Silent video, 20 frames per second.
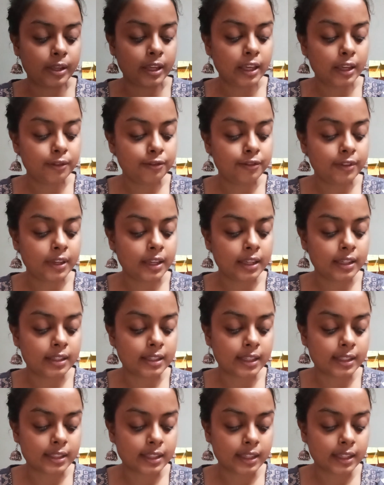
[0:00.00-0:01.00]
if it
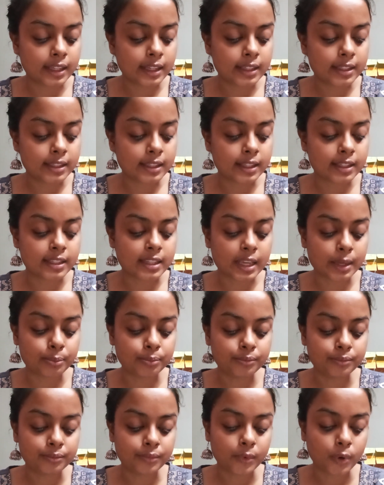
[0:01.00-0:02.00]
designates the
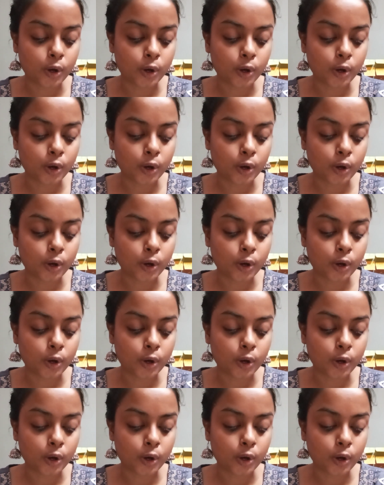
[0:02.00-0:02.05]
same